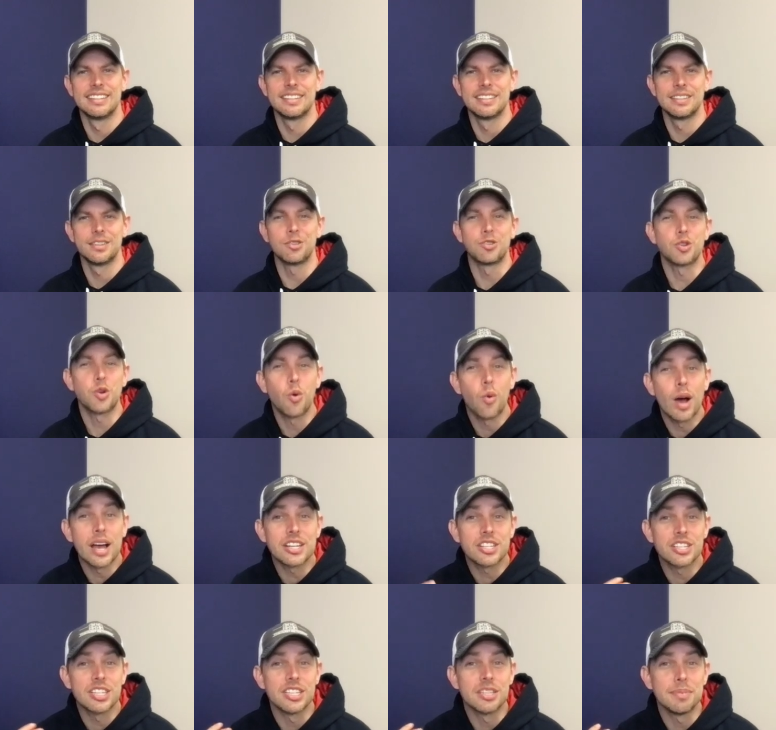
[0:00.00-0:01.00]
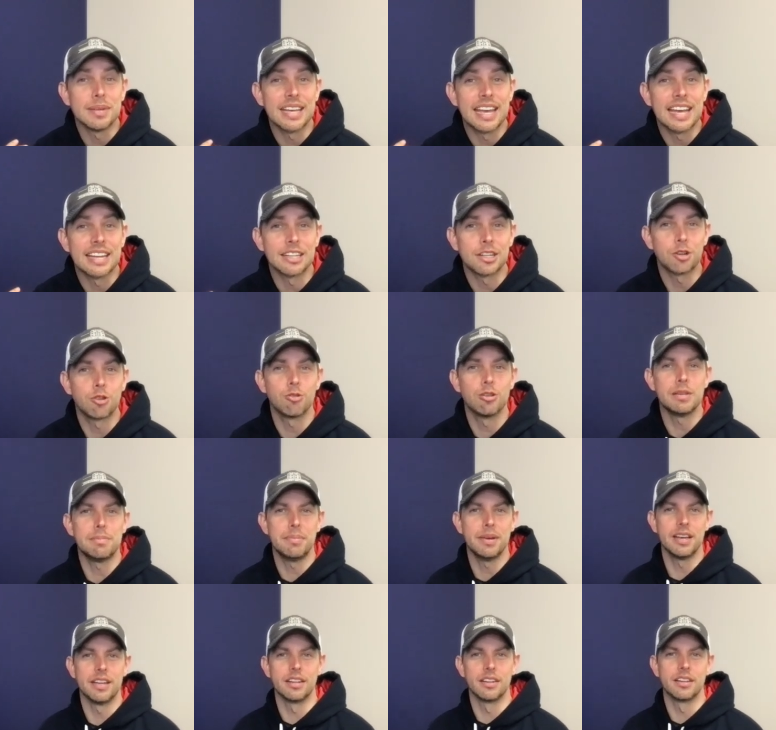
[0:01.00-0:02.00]
Those questions began to creep
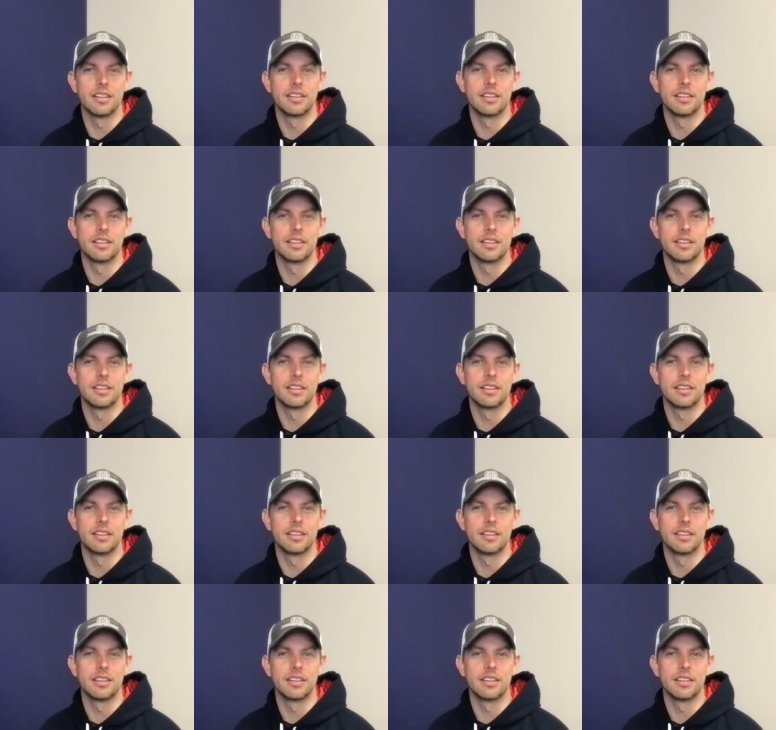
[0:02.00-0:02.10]
in.